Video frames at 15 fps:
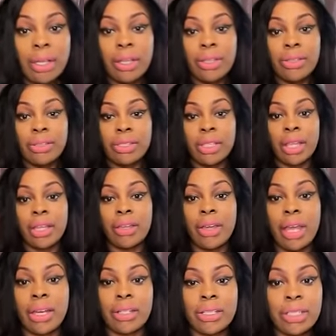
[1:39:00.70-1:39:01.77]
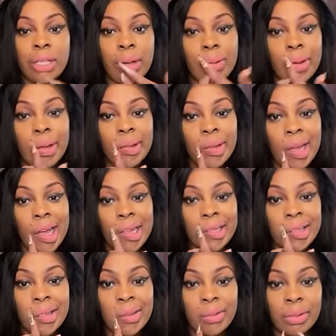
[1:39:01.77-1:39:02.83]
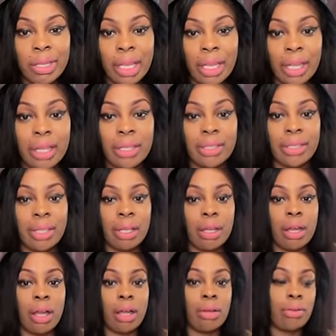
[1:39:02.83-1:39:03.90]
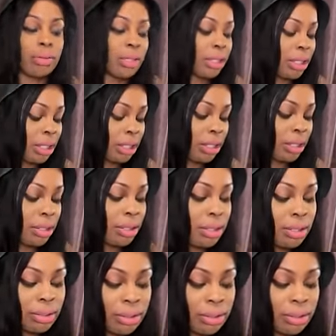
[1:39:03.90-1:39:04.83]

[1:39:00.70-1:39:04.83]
You said you had to show up. You got two kids. Oh, goodness.